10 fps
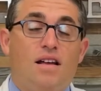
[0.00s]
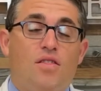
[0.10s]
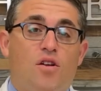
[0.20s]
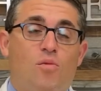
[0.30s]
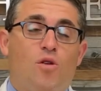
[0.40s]

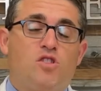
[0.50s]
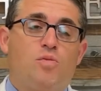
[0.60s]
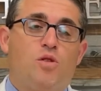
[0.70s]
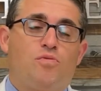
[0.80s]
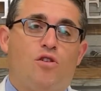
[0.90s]
There are
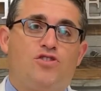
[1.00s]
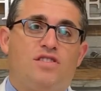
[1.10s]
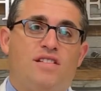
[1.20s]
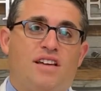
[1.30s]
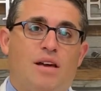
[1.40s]
multiple
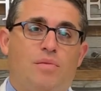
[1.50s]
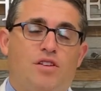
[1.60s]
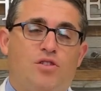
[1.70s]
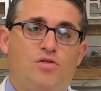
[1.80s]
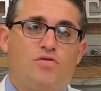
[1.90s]
approaches that can be
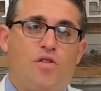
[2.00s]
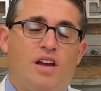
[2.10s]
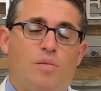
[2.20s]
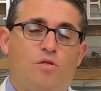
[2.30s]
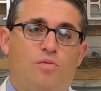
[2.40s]
used for
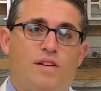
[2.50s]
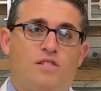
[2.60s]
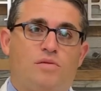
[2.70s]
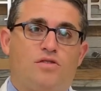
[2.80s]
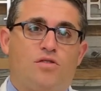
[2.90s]
hip
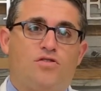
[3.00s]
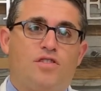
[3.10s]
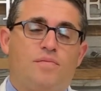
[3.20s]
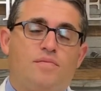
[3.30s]
replacement surgery.